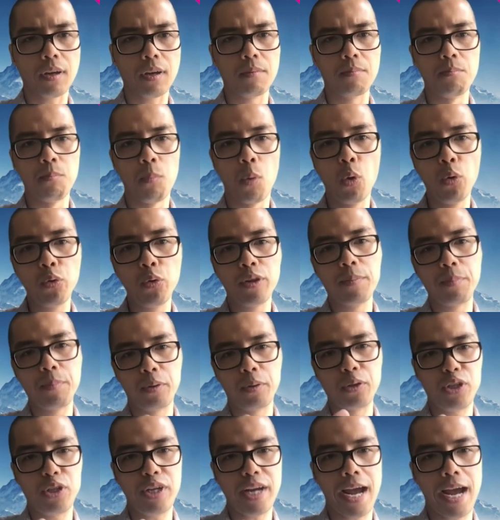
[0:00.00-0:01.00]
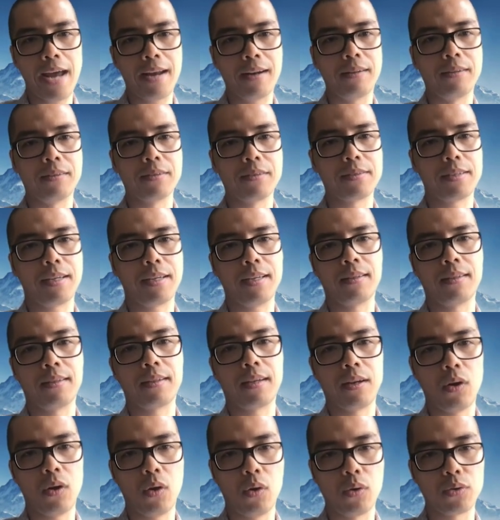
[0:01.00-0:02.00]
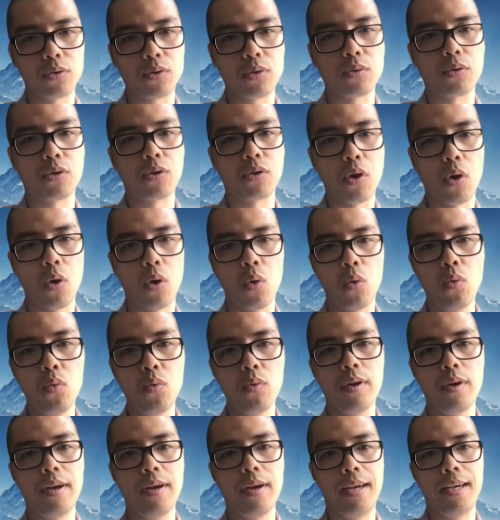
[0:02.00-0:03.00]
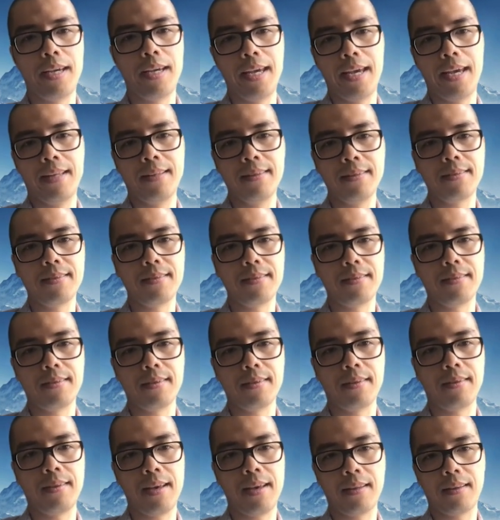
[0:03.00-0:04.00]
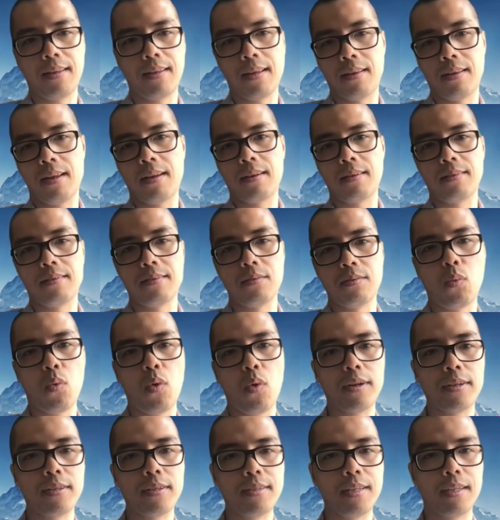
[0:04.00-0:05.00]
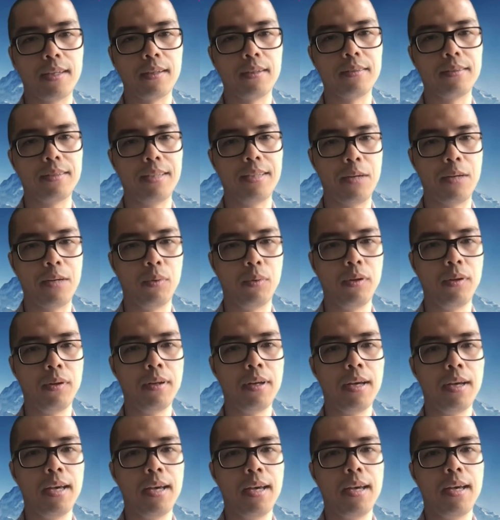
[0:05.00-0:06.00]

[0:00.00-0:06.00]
multiple channels can also go against that one single table.